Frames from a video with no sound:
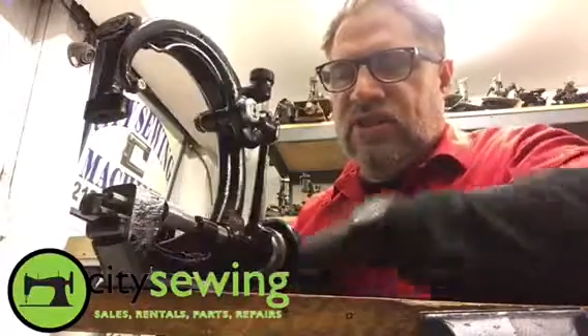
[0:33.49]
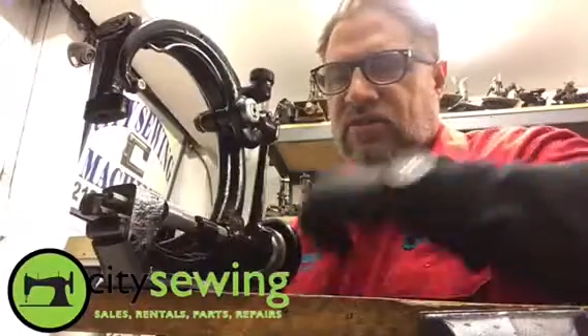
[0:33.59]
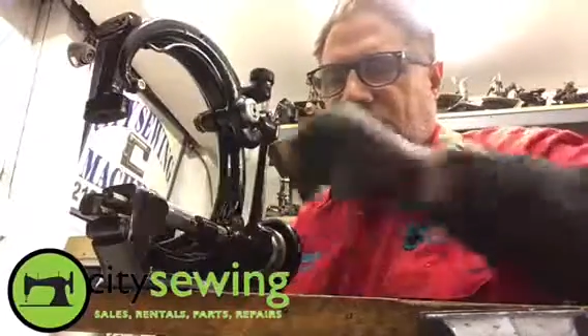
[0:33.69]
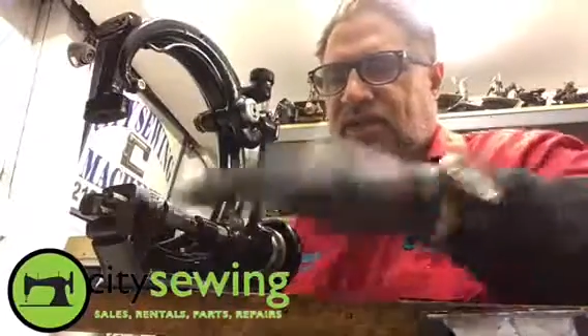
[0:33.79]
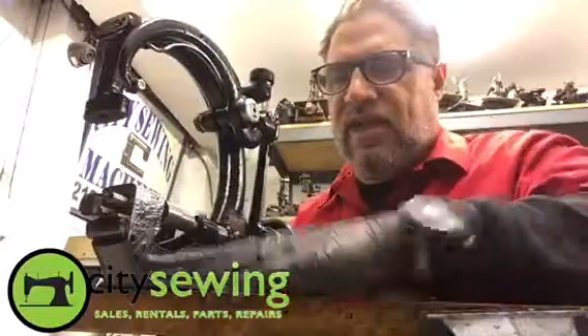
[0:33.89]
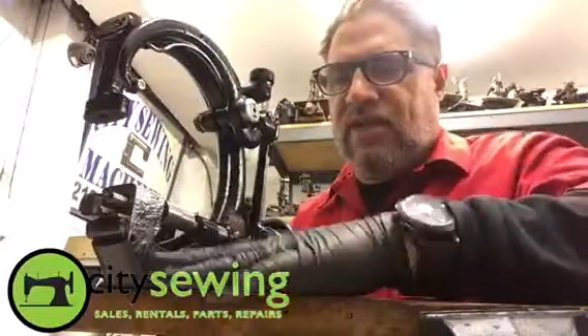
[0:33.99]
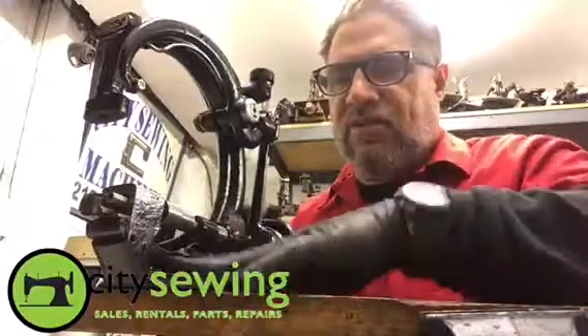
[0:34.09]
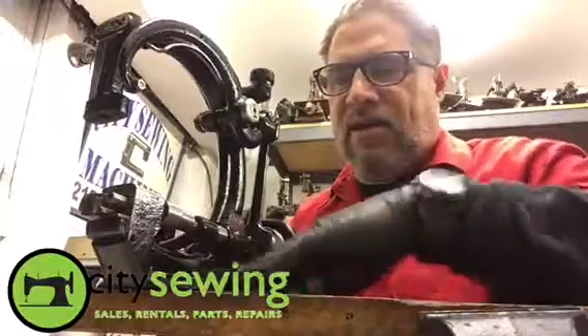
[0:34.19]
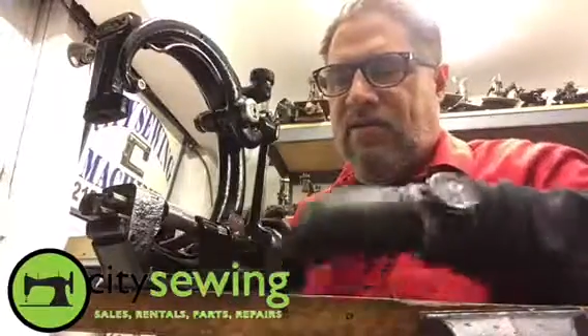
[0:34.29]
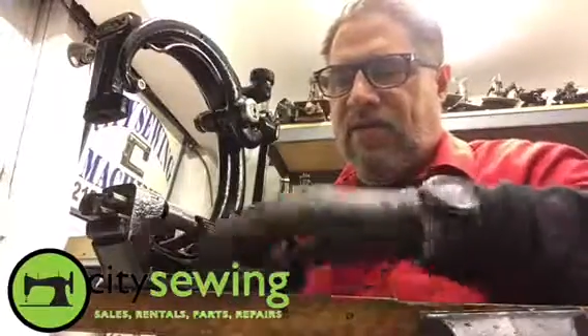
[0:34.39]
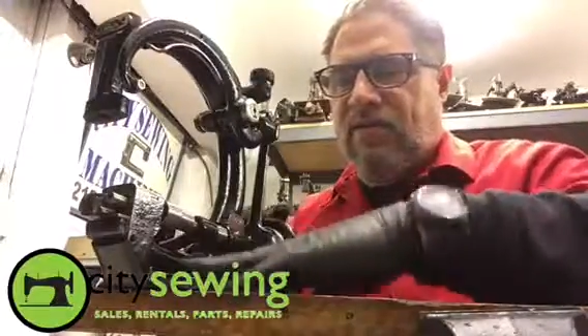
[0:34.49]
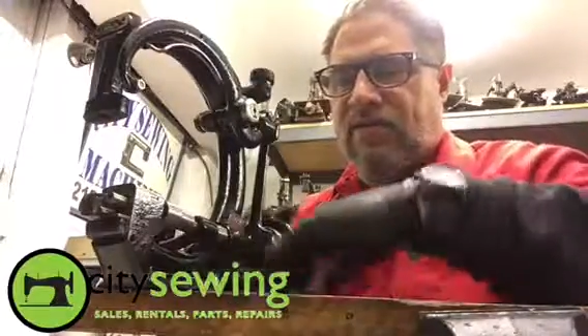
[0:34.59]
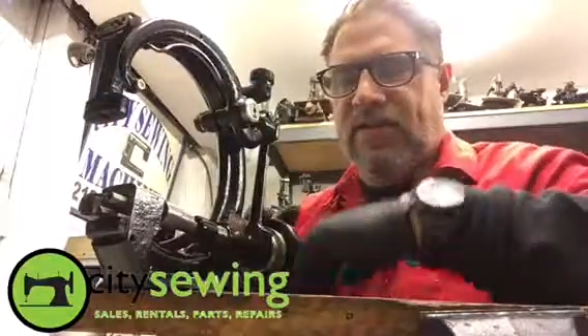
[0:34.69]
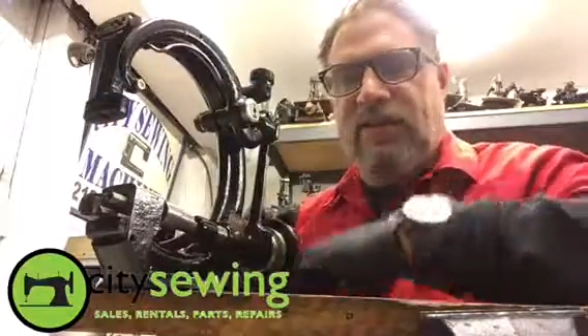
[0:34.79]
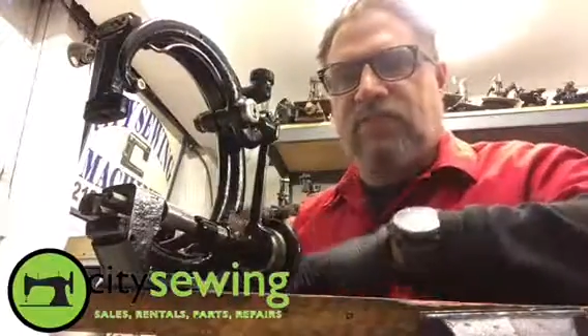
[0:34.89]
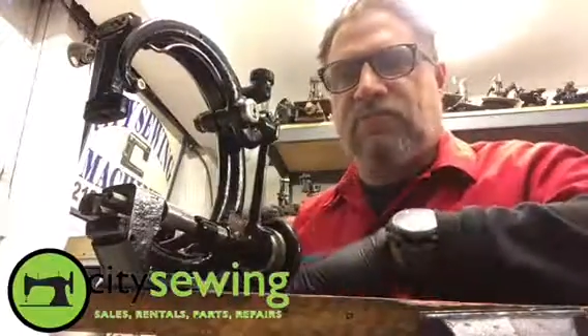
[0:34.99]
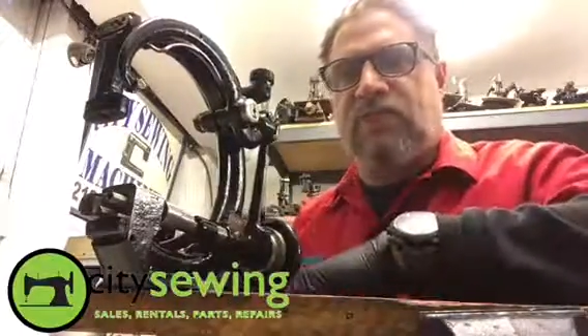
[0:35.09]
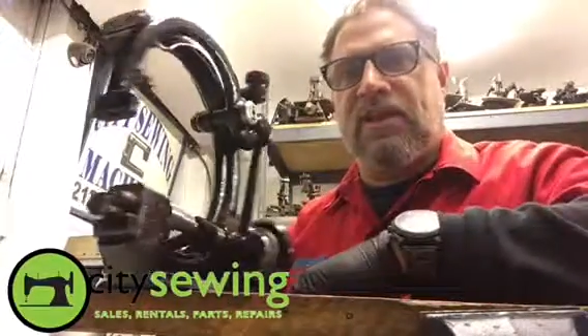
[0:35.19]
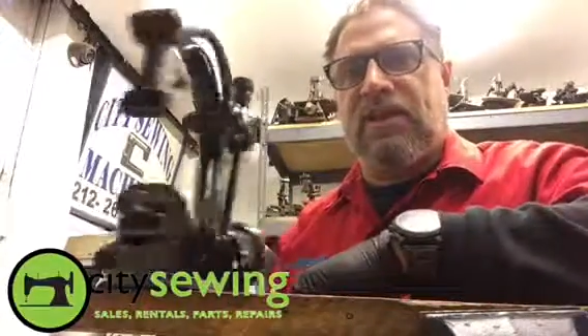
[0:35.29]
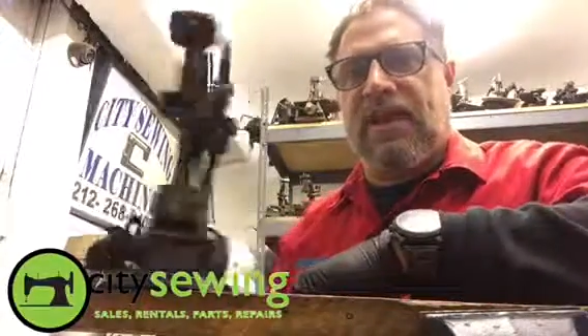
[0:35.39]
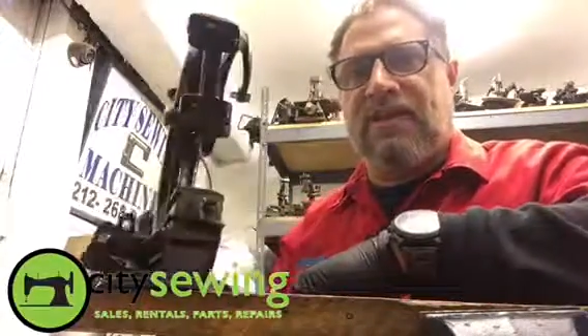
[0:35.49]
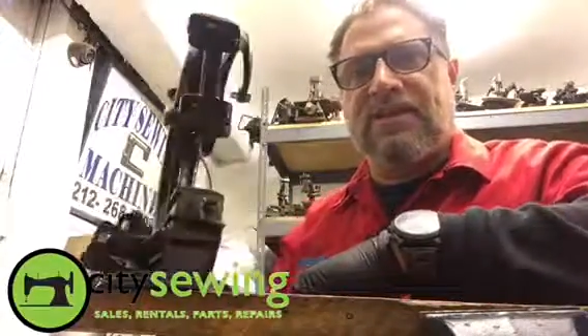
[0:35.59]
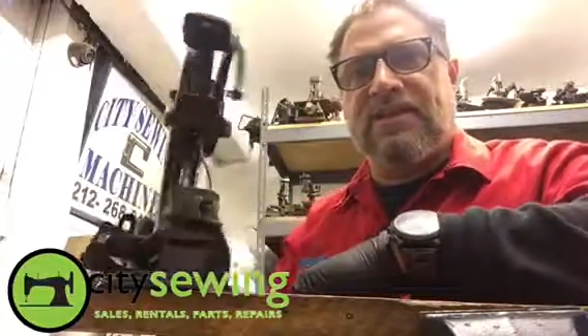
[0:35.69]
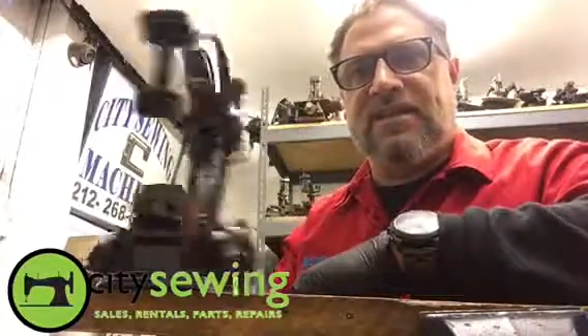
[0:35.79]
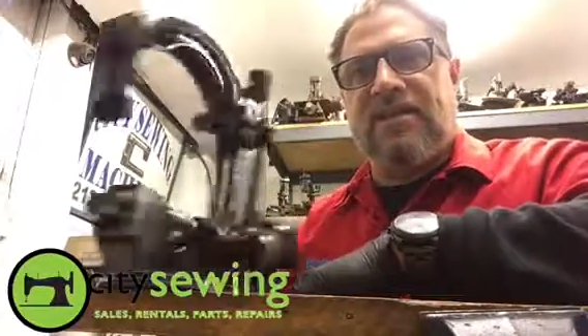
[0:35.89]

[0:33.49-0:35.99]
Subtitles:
It doesn't come out very often. It looks pretty nice.